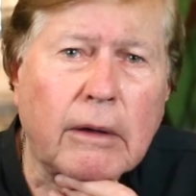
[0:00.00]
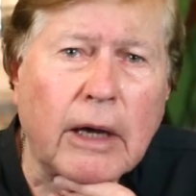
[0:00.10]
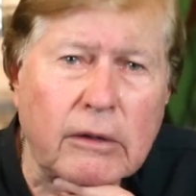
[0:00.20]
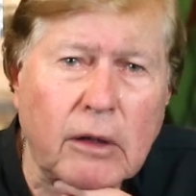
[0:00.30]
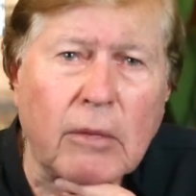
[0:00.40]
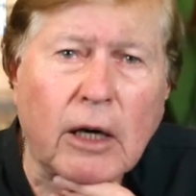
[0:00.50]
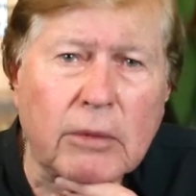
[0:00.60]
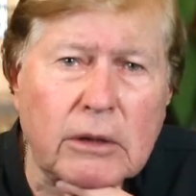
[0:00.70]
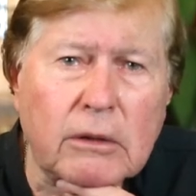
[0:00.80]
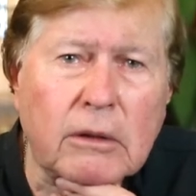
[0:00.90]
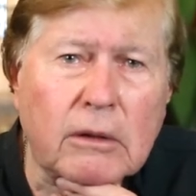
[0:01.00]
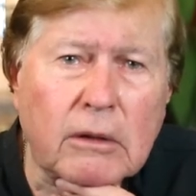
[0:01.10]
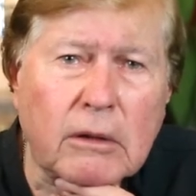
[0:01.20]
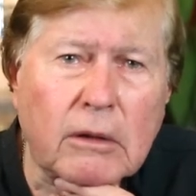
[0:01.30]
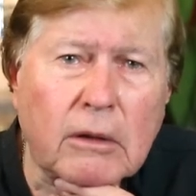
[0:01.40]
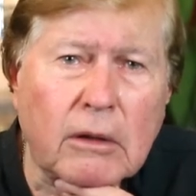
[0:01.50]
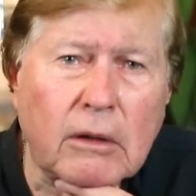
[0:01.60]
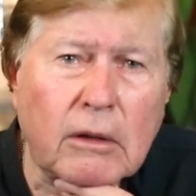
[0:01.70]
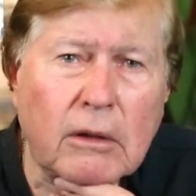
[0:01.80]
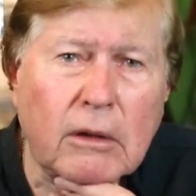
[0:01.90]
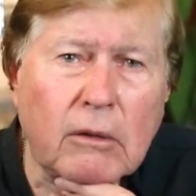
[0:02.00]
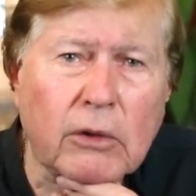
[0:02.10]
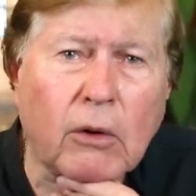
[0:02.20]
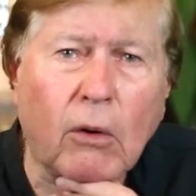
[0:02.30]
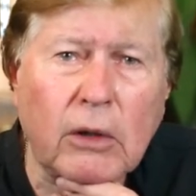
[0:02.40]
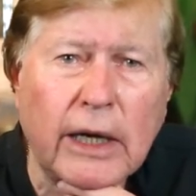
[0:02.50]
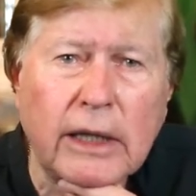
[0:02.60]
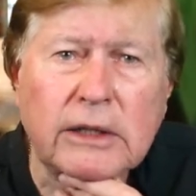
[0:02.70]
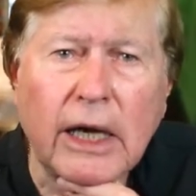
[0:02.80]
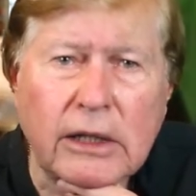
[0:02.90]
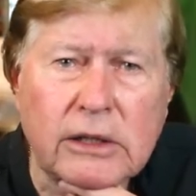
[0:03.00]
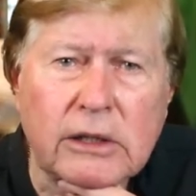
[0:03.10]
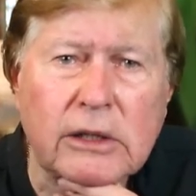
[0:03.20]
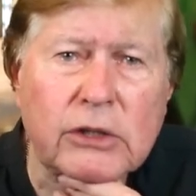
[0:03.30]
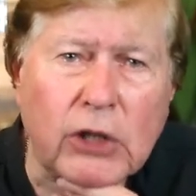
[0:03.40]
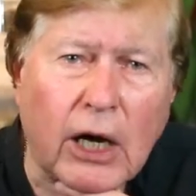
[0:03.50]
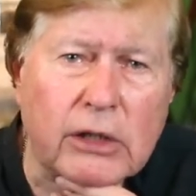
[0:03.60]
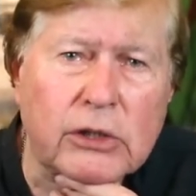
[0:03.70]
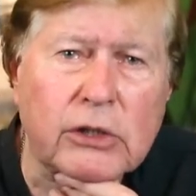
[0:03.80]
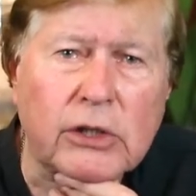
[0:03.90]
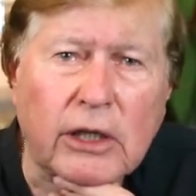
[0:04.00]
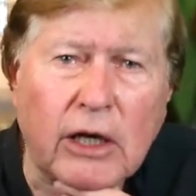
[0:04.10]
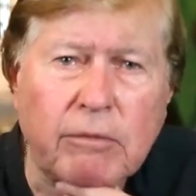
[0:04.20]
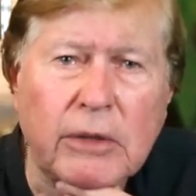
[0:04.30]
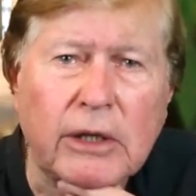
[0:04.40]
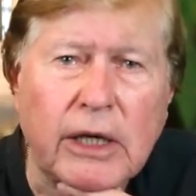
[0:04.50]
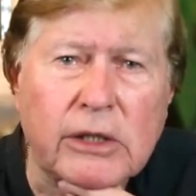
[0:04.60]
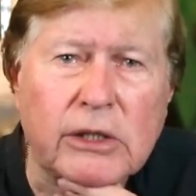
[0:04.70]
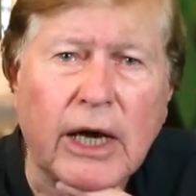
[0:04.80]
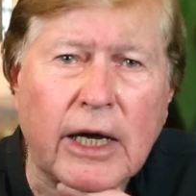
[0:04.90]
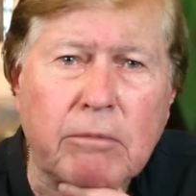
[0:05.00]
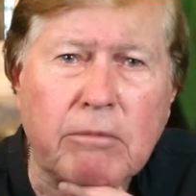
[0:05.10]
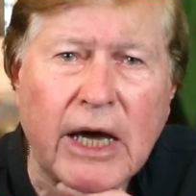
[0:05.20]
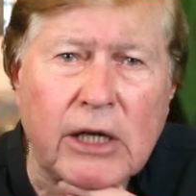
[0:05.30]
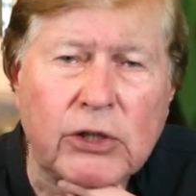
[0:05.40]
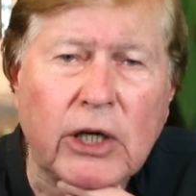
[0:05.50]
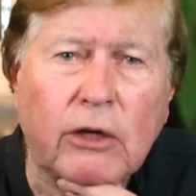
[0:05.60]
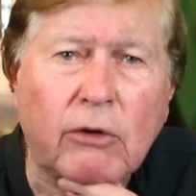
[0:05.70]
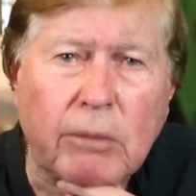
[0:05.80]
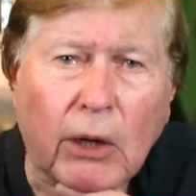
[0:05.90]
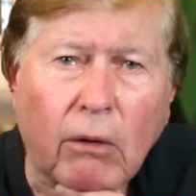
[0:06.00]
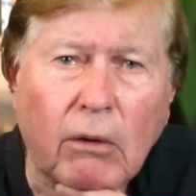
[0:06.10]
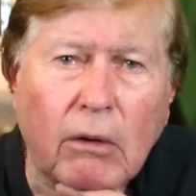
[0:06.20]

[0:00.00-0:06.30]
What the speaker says: At the moment, with all their taxes and charges, the government is a major criminal,